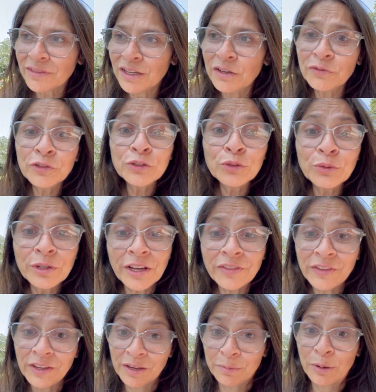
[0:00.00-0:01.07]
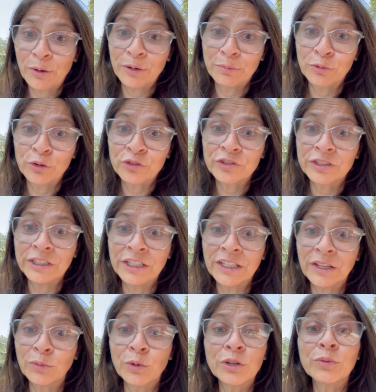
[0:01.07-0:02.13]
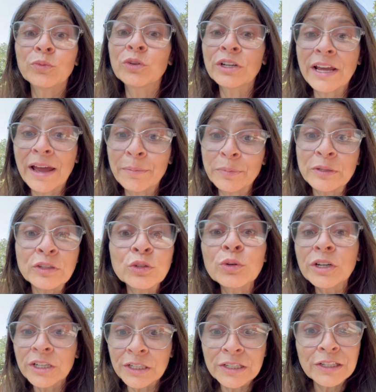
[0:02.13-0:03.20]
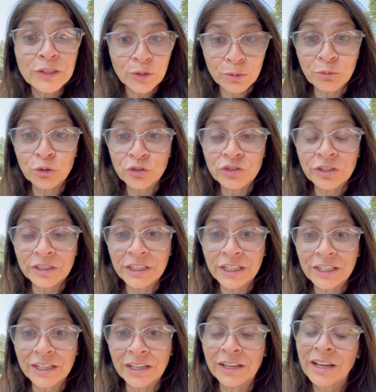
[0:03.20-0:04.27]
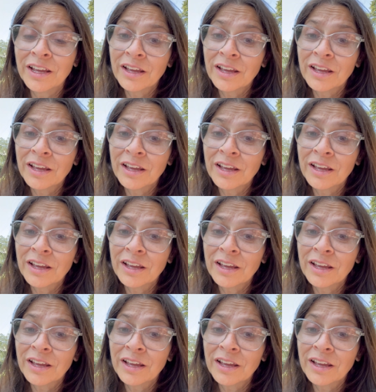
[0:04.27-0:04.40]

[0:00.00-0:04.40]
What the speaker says: If you do nothing about emotional eating, what happens? You continue emotional eating.